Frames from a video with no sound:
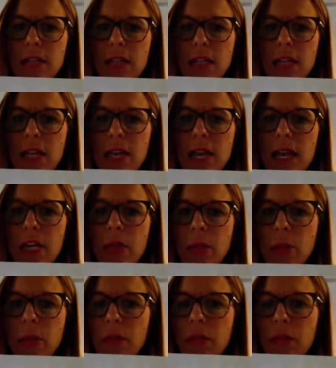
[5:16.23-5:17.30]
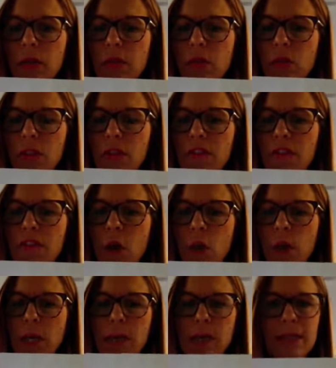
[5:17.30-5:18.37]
Can anyone think of what the phoneme,